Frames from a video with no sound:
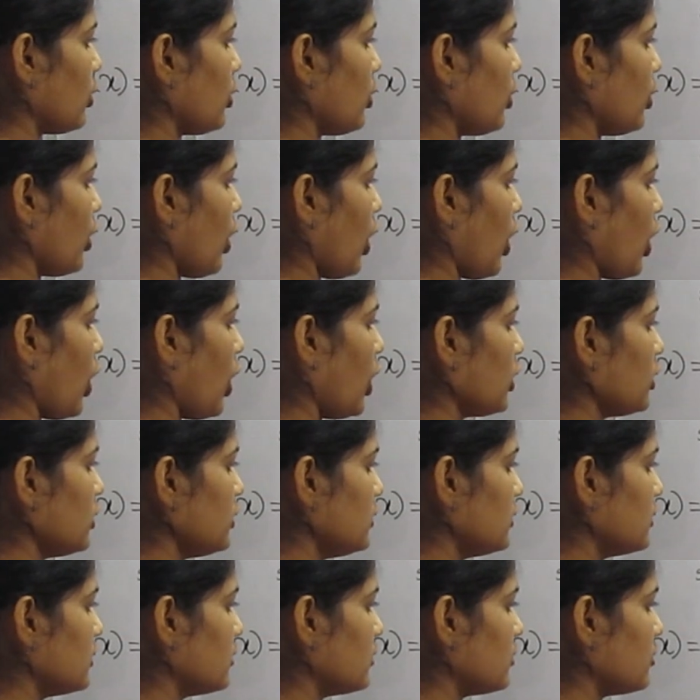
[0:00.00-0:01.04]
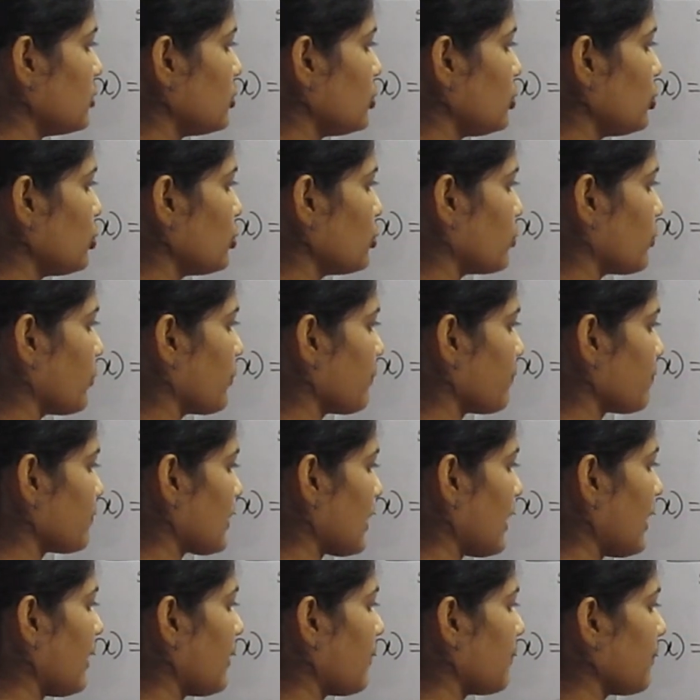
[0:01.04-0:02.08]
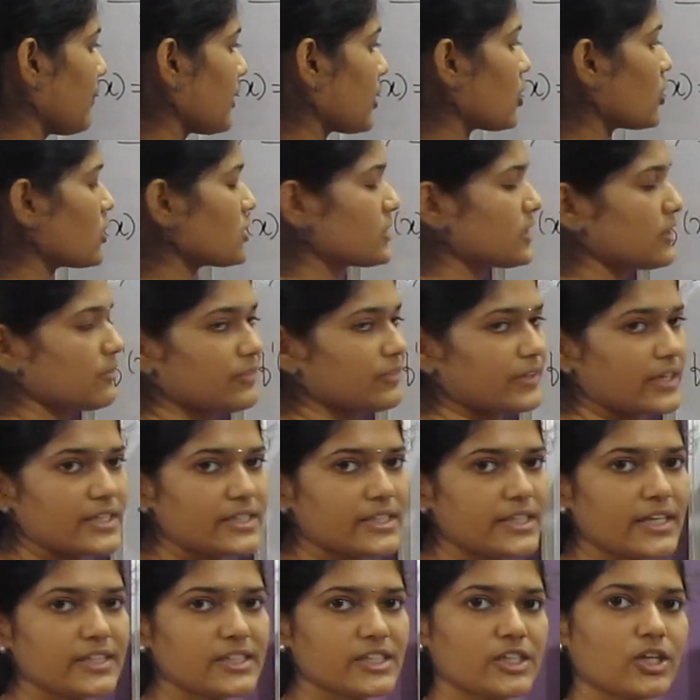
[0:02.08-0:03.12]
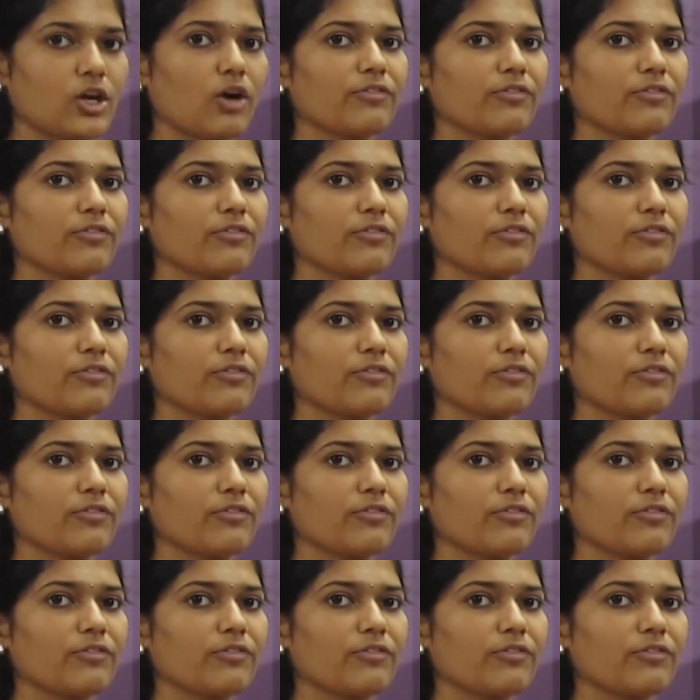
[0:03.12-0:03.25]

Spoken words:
log 2. Because differentiation